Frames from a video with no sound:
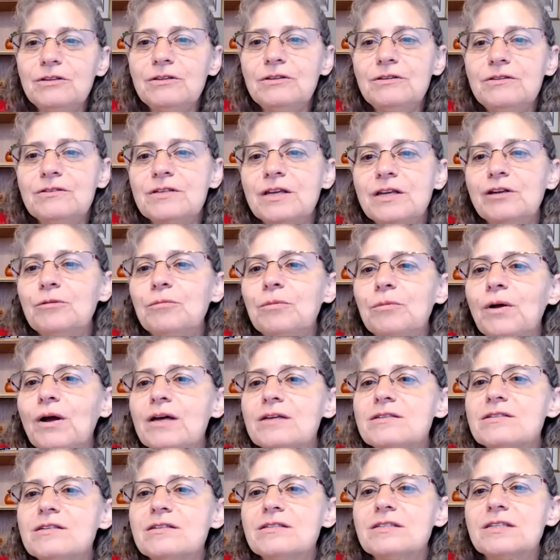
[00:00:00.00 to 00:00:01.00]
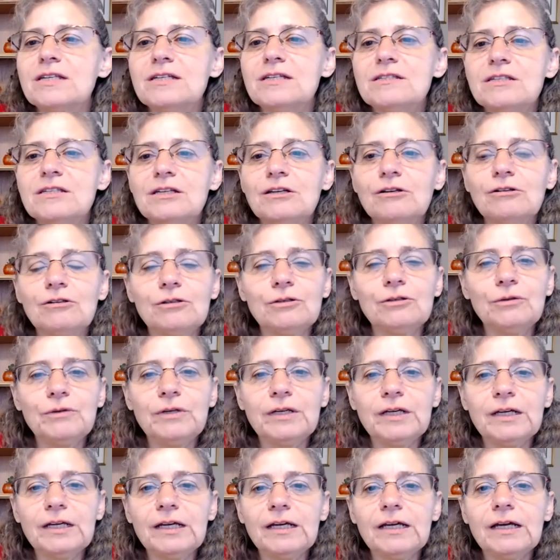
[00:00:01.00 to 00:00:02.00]
Standard Process is
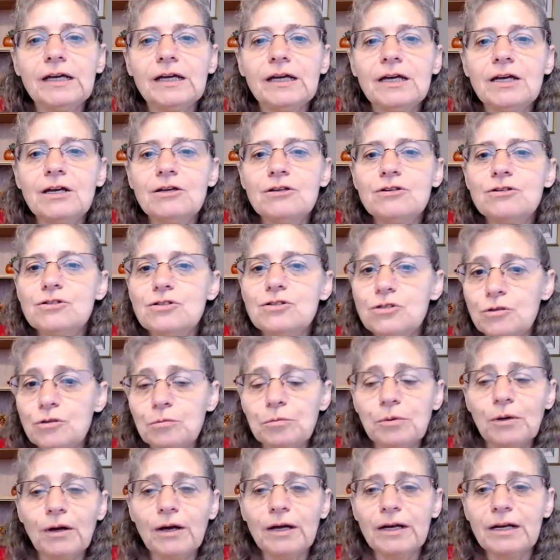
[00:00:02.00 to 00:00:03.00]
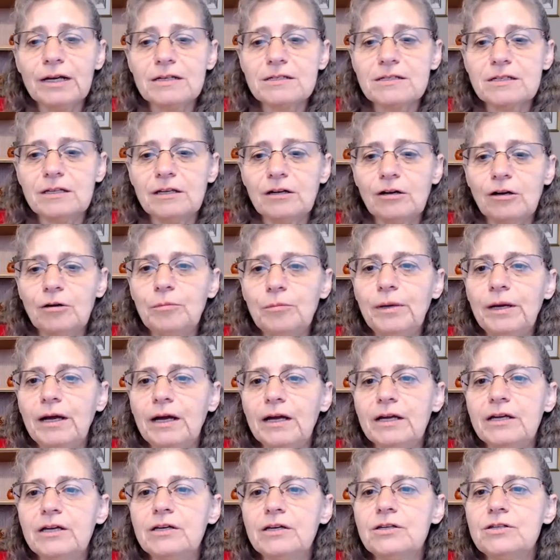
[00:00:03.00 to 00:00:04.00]
including 2 products in our
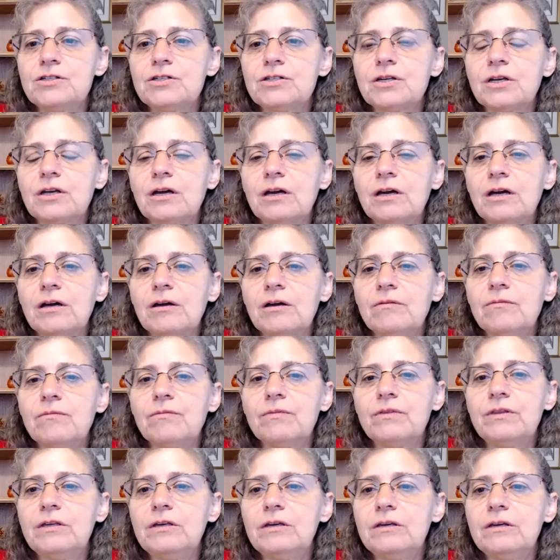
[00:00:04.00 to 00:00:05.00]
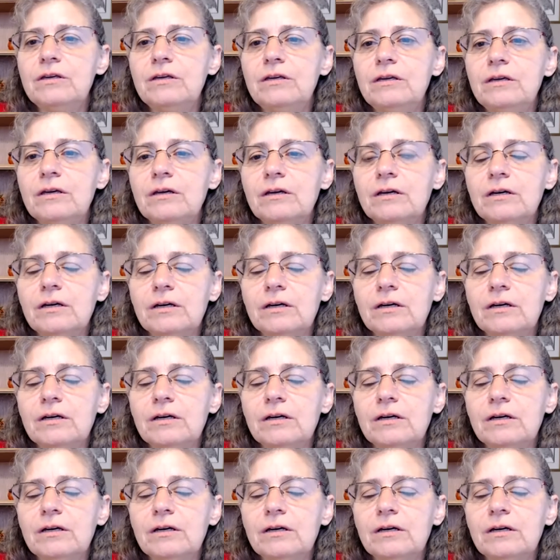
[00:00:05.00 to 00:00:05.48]
package, the